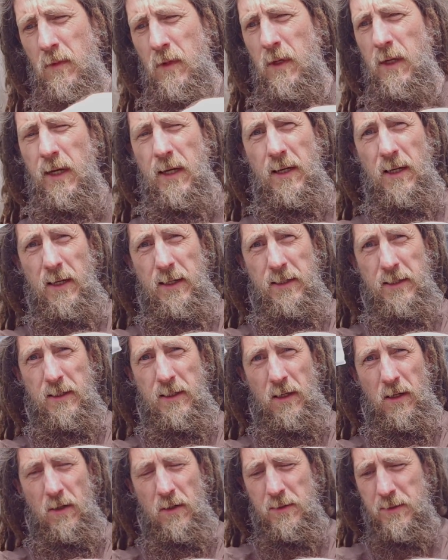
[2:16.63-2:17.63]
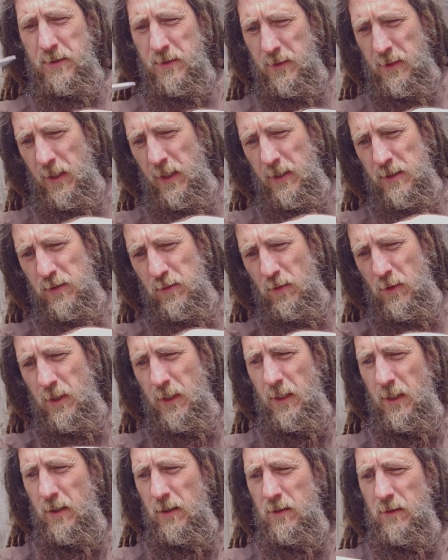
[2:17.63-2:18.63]
Get clean and cloth as
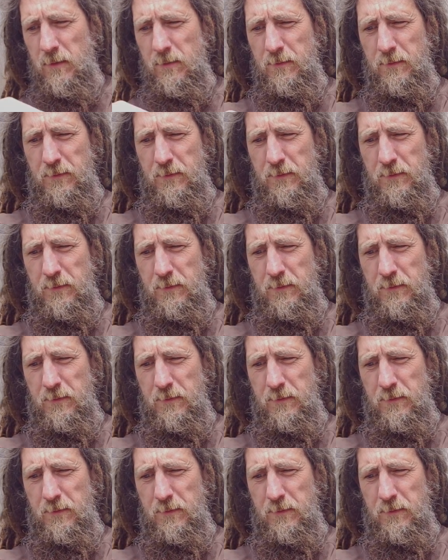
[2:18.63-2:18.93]
well.